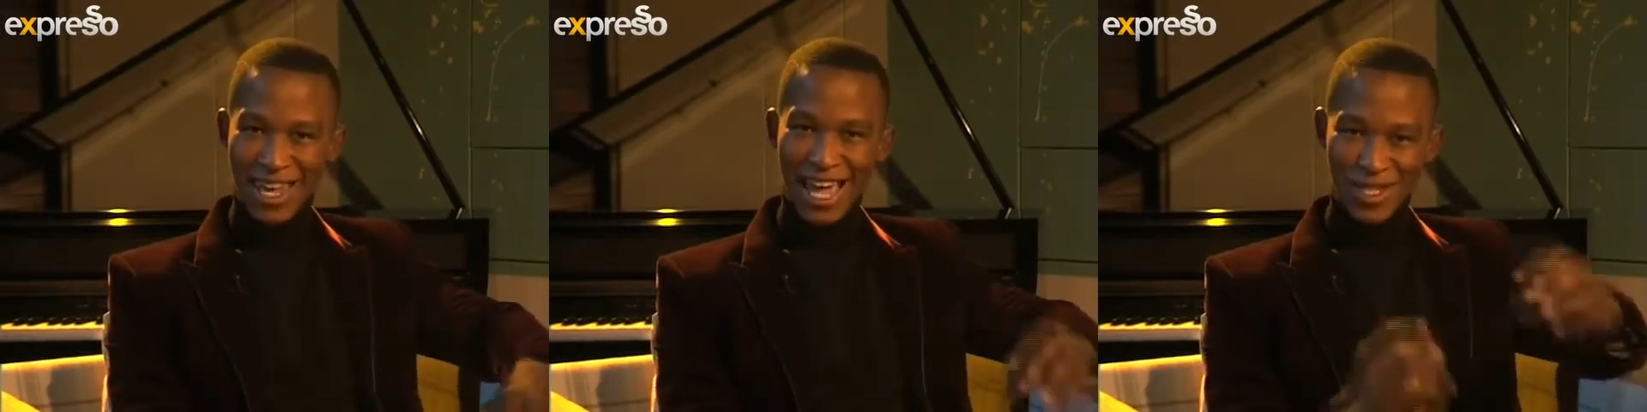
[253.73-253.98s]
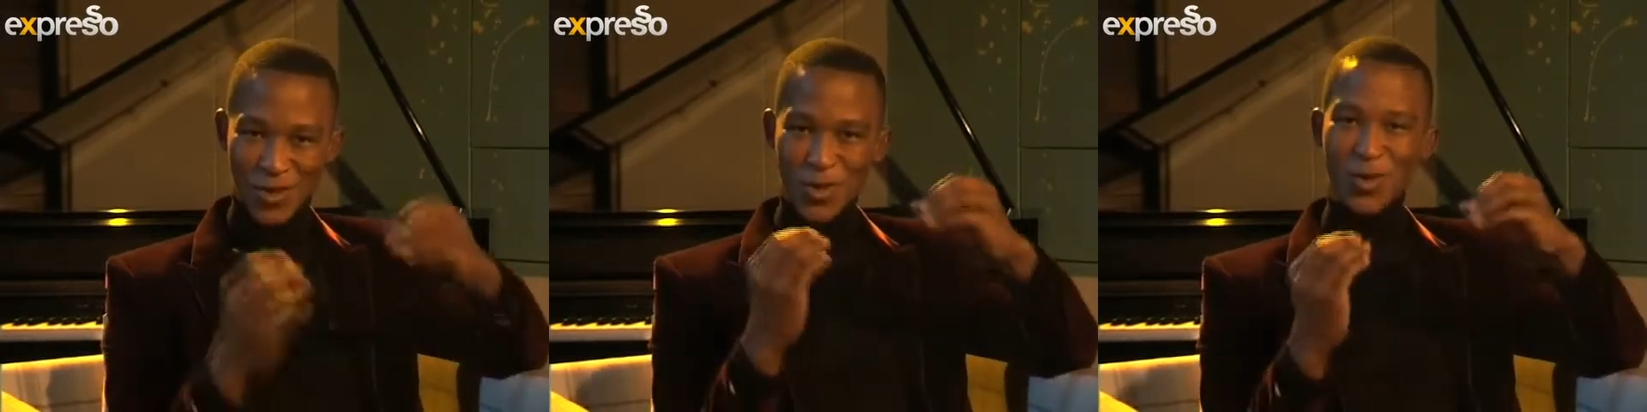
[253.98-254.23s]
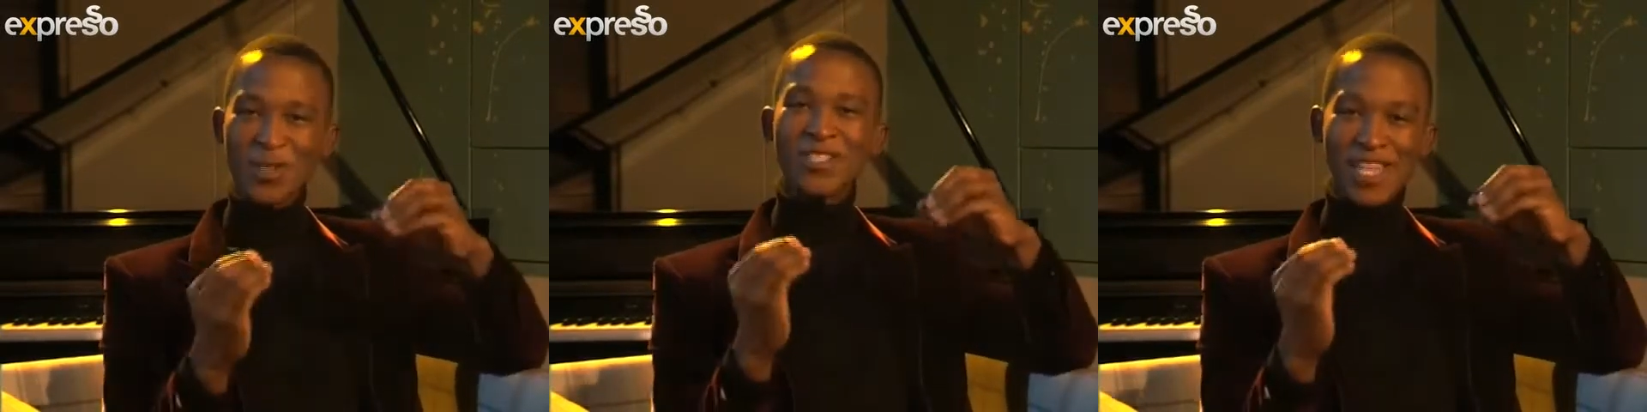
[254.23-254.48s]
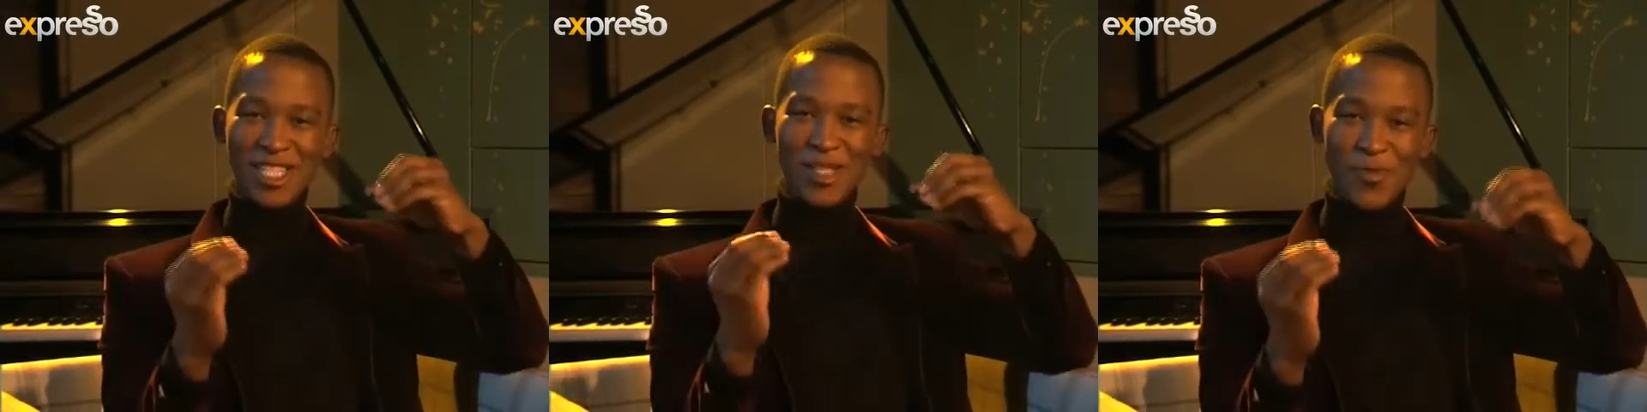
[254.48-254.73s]
Catch all this
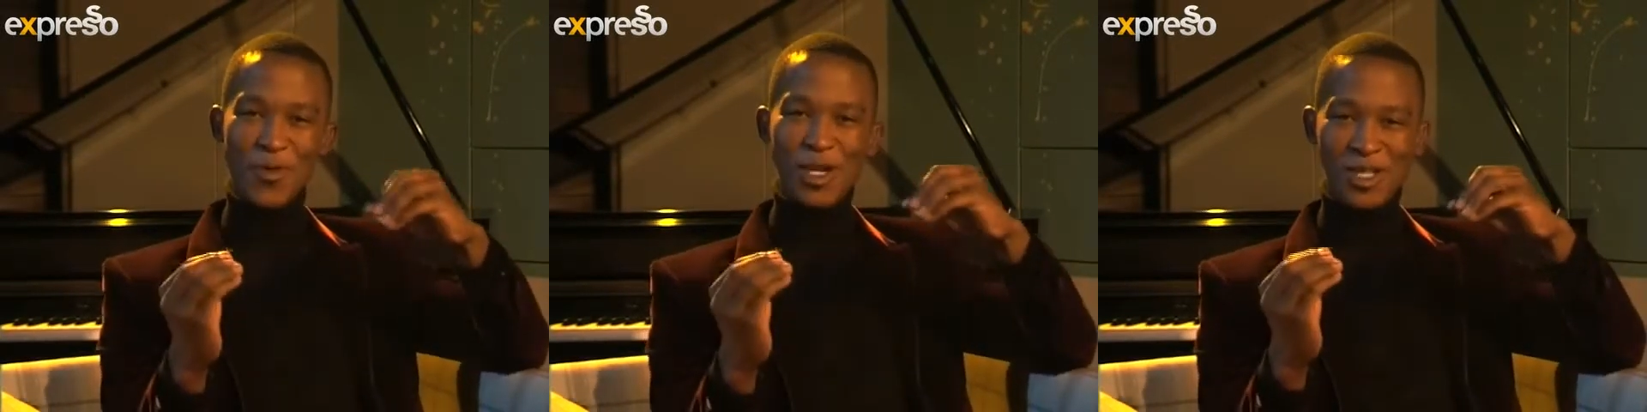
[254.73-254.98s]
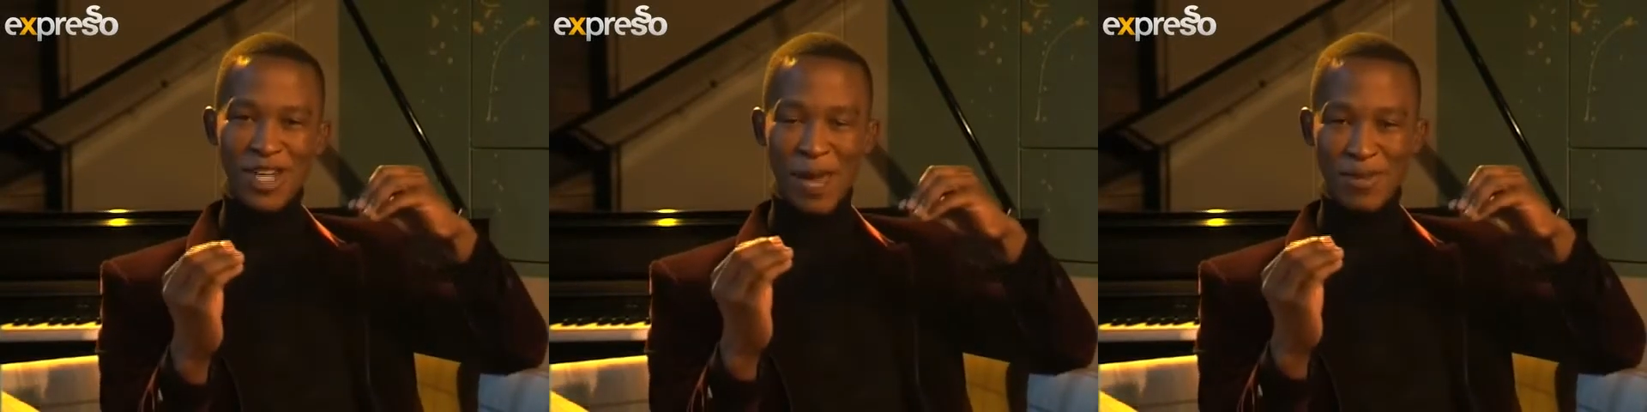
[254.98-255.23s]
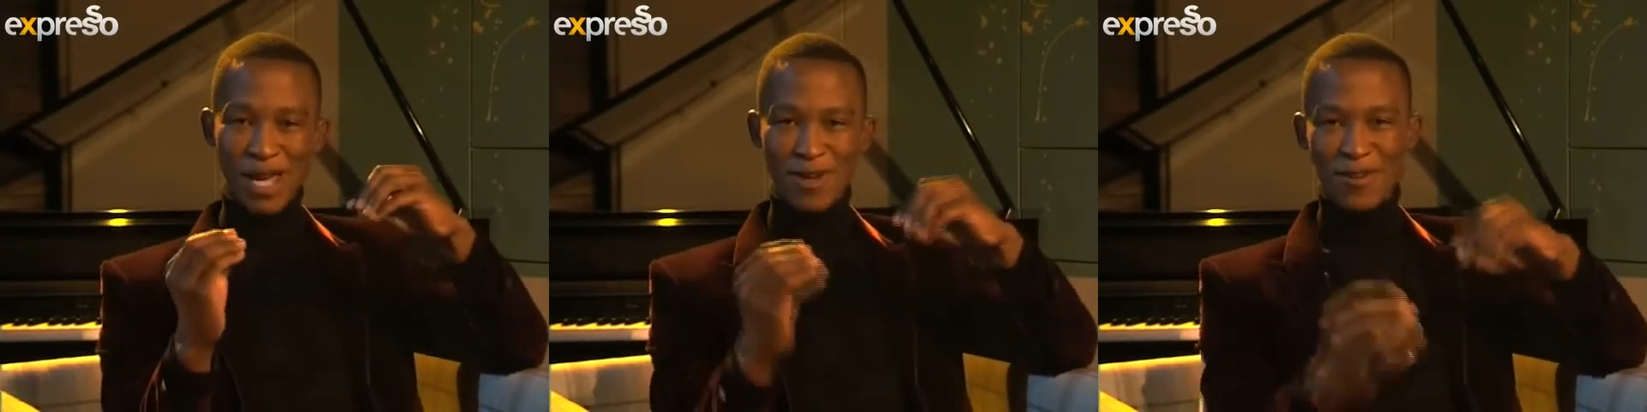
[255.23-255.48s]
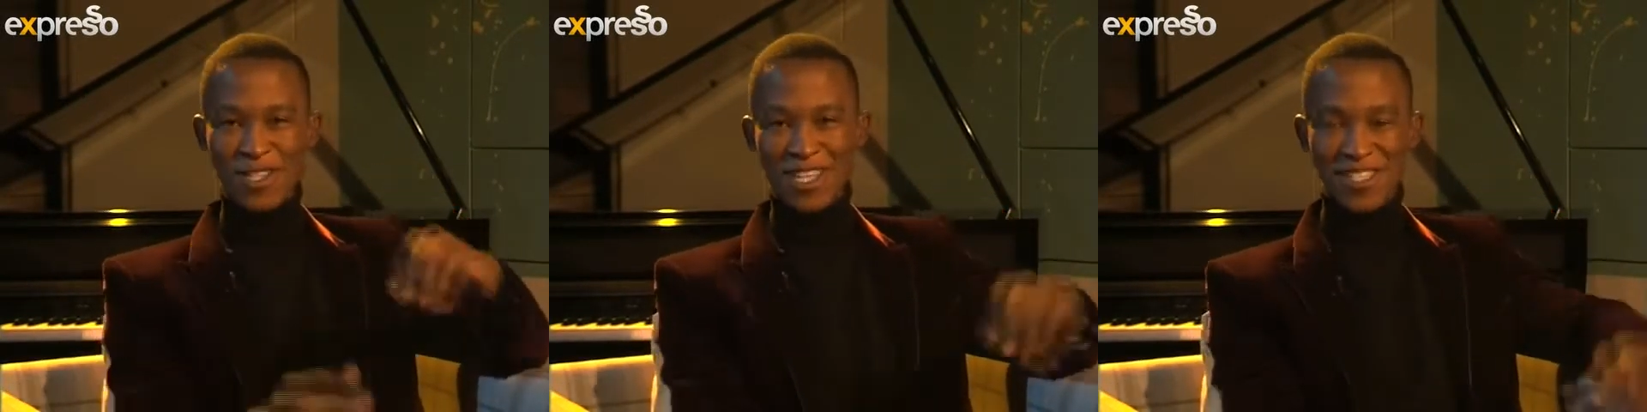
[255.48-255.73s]
inspiration coming up
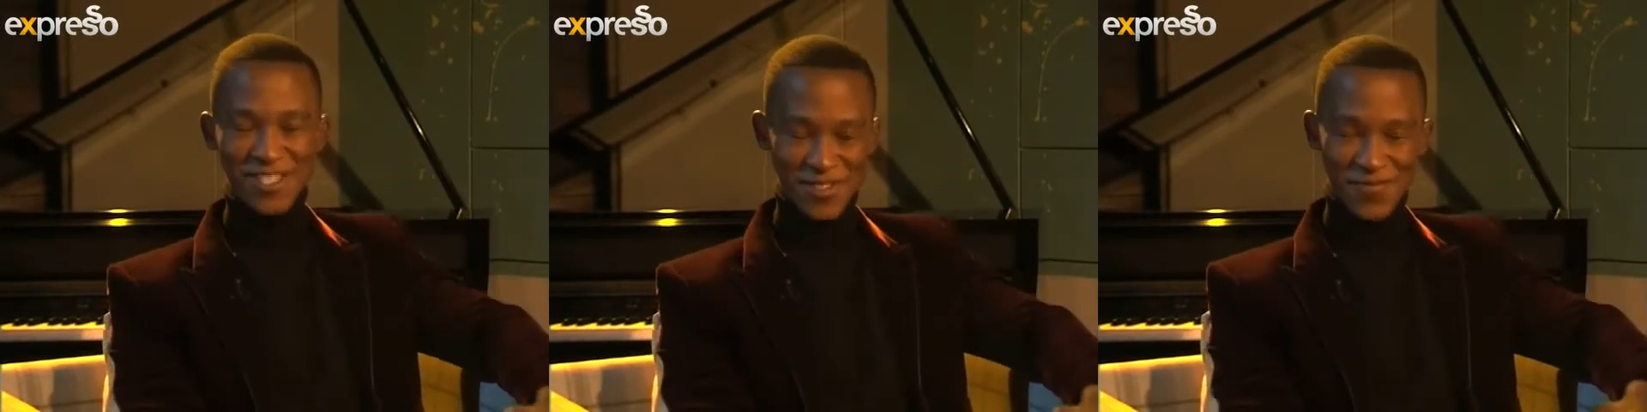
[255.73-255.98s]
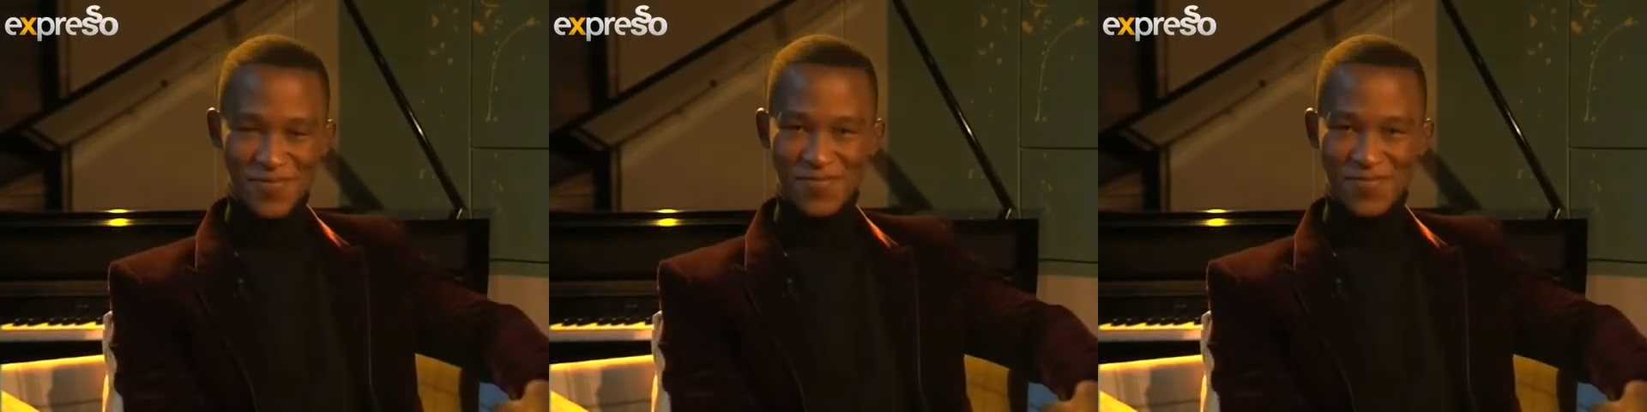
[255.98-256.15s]
after these.